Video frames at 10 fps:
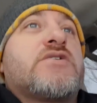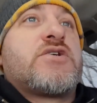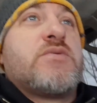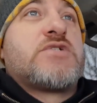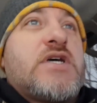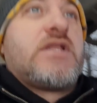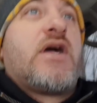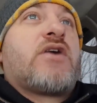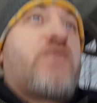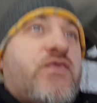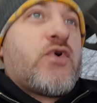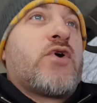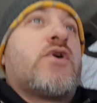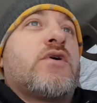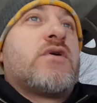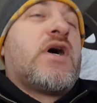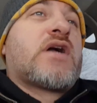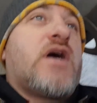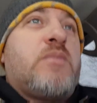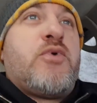She was in there for a
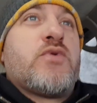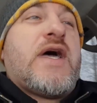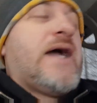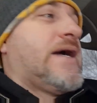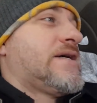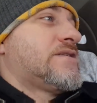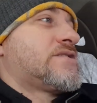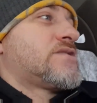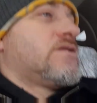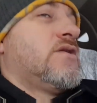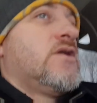couple days.